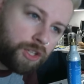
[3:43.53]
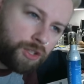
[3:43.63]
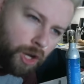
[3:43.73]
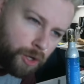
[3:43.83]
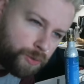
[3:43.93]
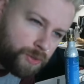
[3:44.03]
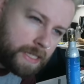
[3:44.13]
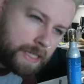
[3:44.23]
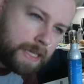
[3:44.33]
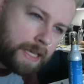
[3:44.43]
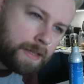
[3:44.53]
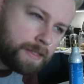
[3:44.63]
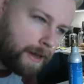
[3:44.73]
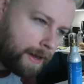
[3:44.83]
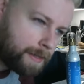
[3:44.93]
cozy
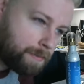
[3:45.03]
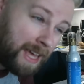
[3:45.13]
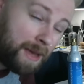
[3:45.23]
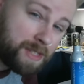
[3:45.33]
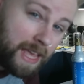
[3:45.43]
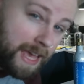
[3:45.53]
time-lapse